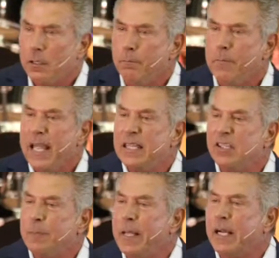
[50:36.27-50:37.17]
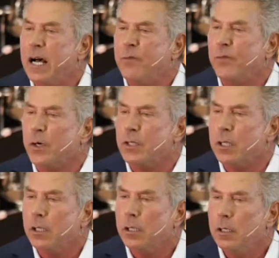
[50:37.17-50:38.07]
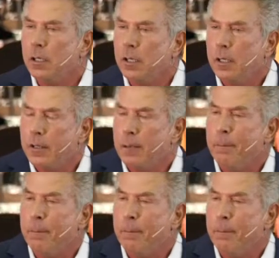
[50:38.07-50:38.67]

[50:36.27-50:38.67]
May this be a comfort. The